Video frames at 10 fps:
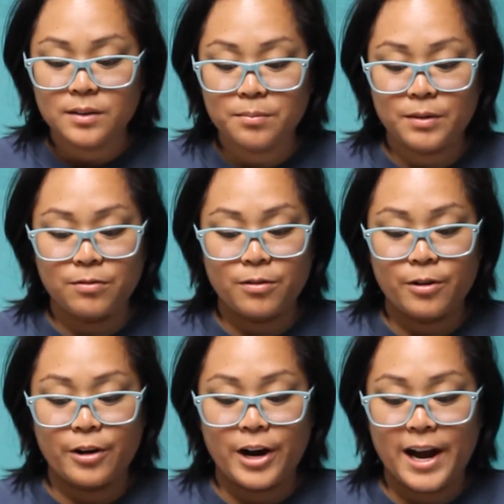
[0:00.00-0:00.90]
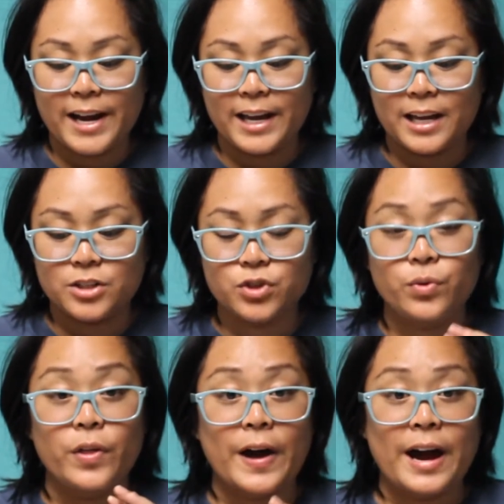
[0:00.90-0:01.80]
before I get to
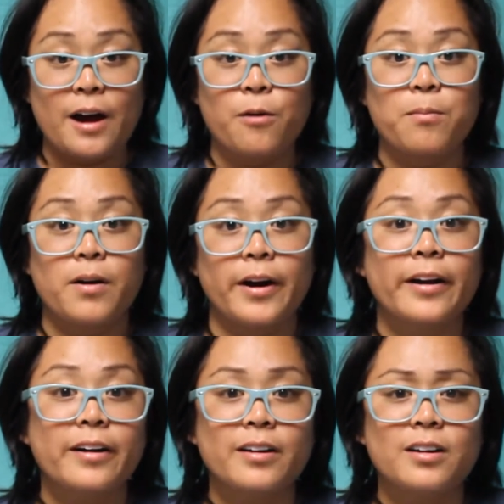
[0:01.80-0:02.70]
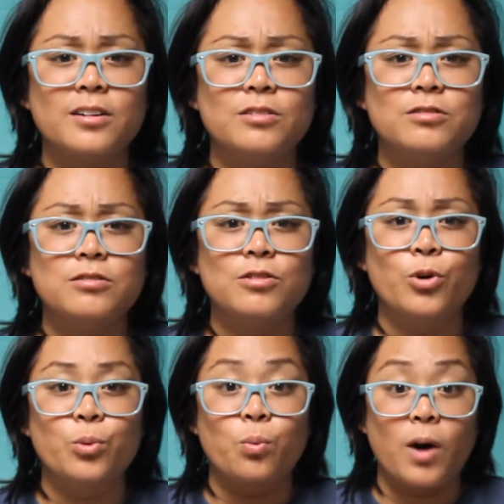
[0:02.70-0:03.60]
the how part of or
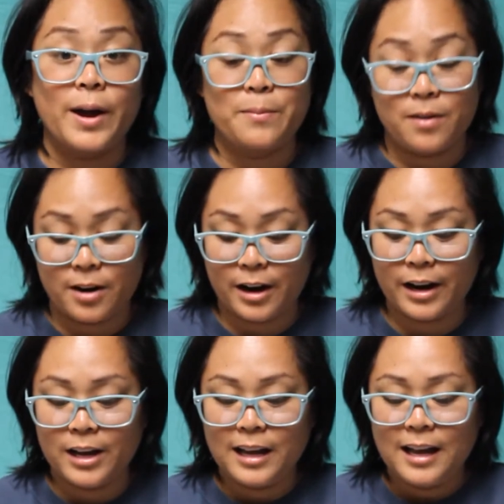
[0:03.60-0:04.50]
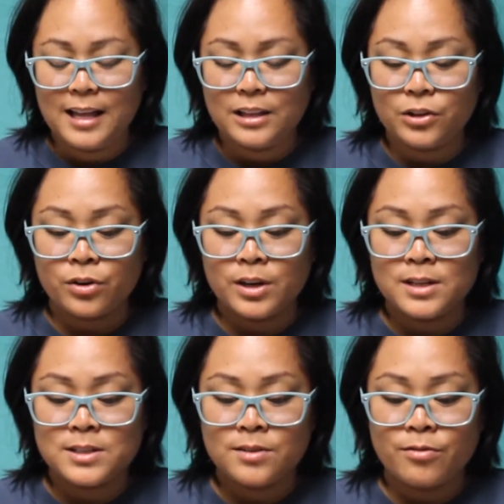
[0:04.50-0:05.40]
why part, there
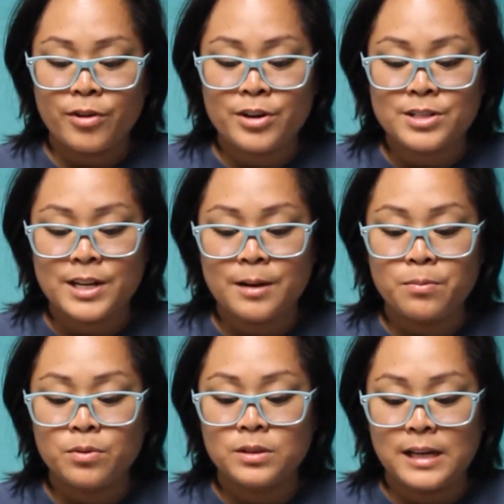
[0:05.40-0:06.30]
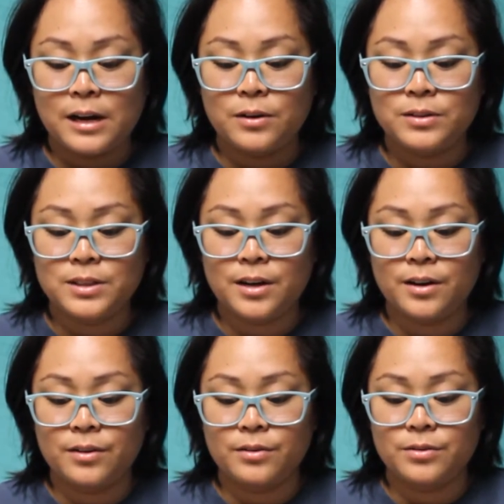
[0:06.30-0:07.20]
is a verse I pulled out
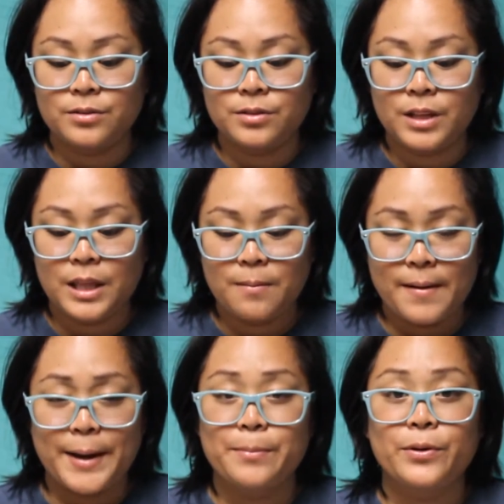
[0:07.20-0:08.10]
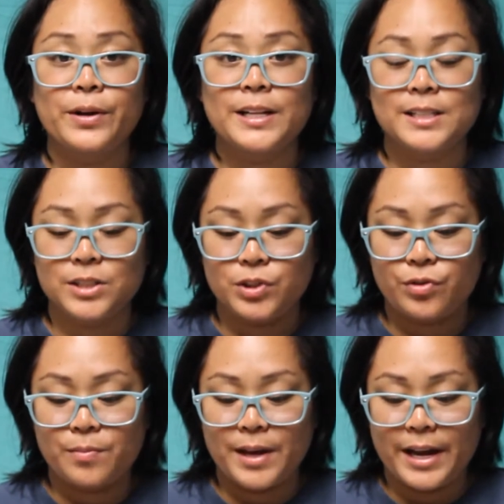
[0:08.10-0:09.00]
of the Bible, and this is
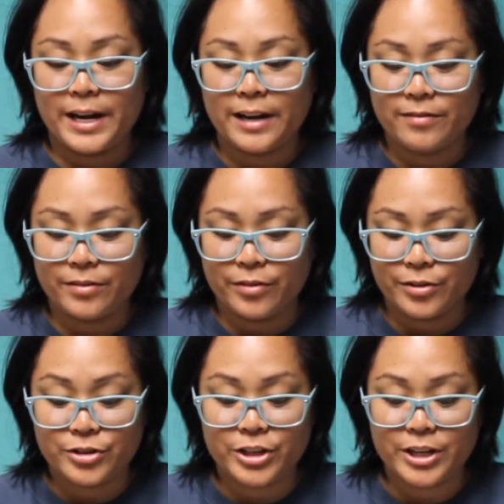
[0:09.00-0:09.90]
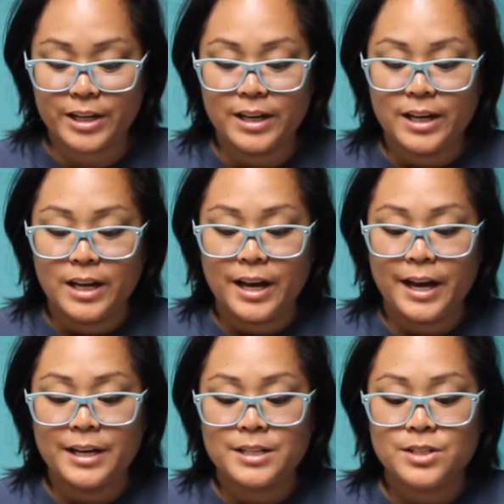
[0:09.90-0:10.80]
from the NIV version, and
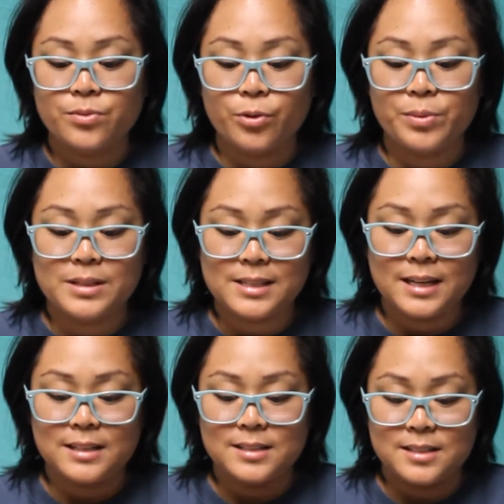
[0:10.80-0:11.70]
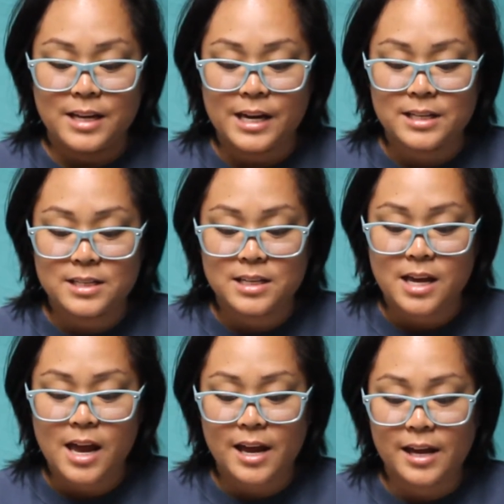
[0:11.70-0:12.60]
it's in Romans 8 6,
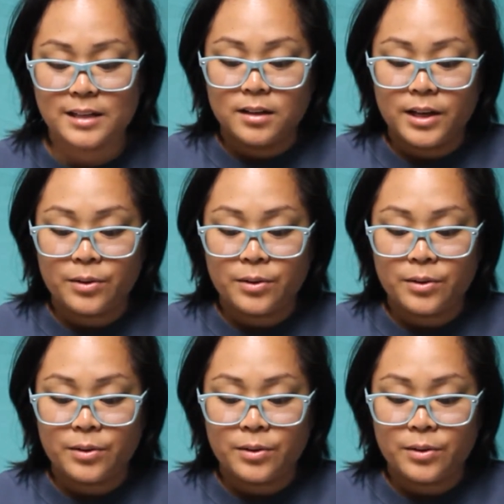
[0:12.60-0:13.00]
and it